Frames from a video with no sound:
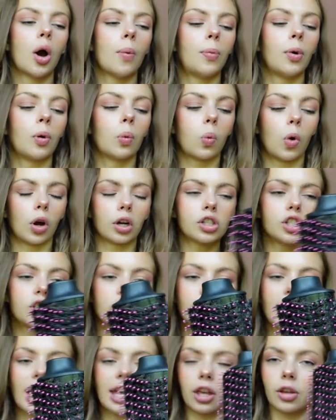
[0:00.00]
But once
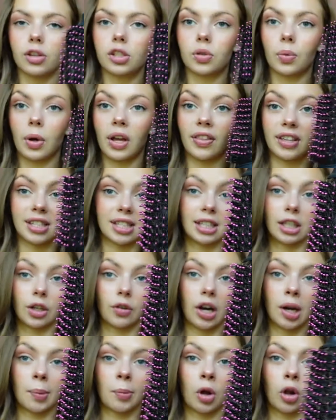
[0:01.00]
you get used to it, this is
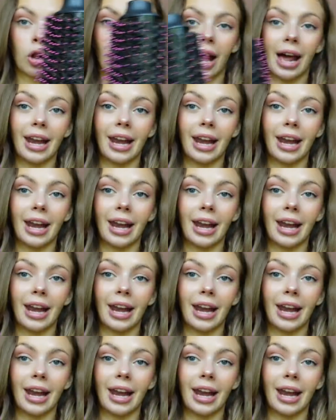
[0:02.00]
incredible.